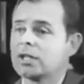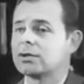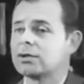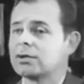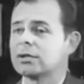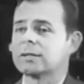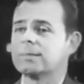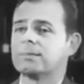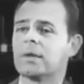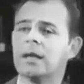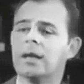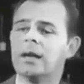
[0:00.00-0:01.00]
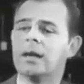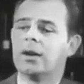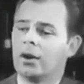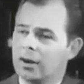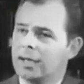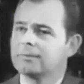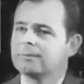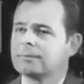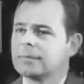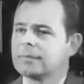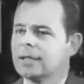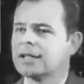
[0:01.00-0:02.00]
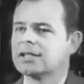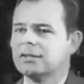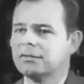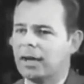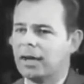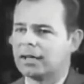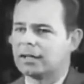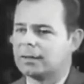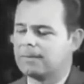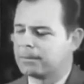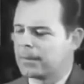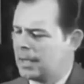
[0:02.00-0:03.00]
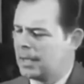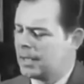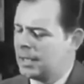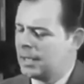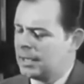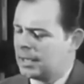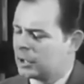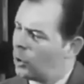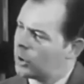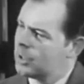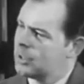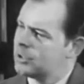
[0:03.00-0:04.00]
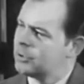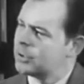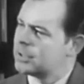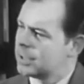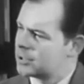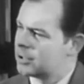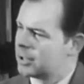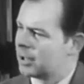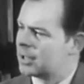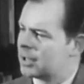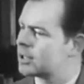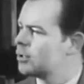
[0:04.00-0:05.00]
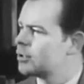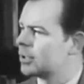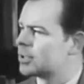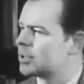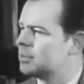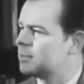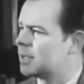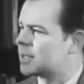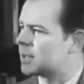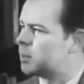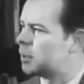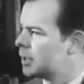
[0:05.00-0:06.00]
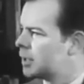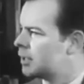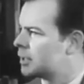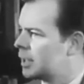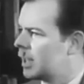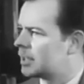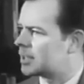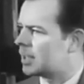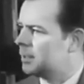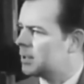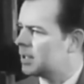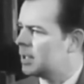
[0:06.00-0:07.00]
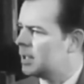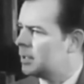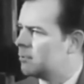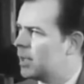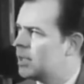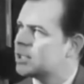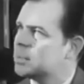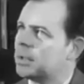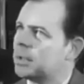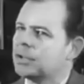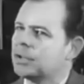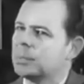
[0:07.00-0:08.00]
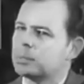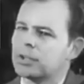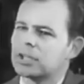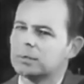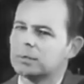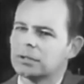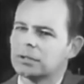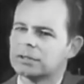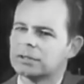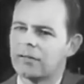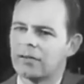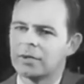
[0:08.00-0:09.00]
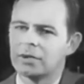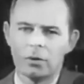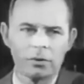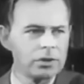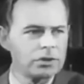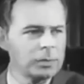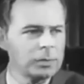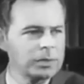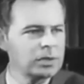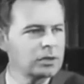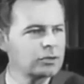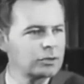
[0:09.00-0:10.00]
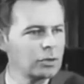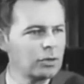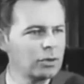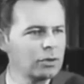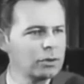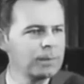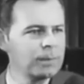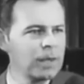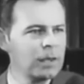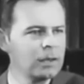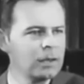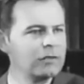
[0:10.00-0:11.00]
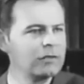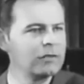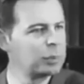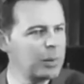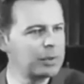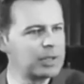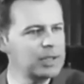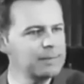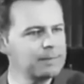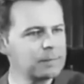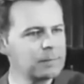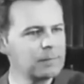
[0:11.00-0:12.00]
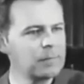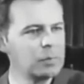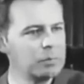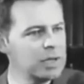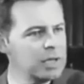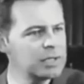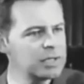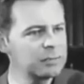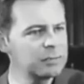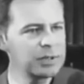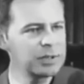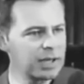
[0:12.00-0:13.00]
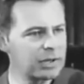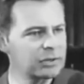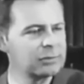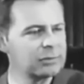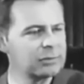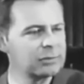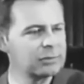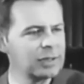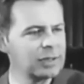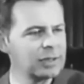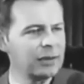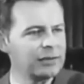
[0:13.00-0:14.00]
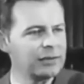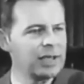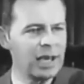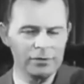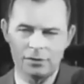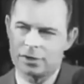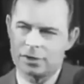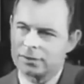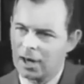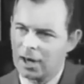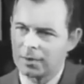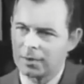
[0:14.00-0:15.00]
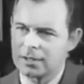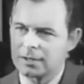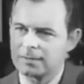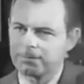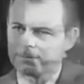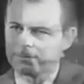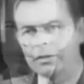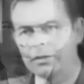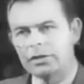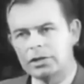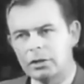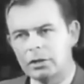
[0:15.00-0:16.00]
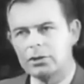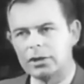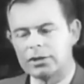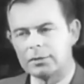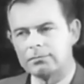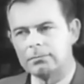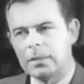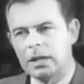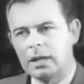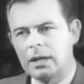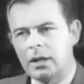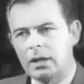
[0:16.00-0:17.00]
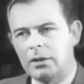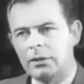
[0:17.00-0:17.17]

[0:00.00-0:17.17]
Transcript: Well, what is socialism? All right, let's define it. According to the dictionary, socialism is a political concept based upon the principle of government ownership and control of property, the means of production, and the avenues of commerce. Under socialism,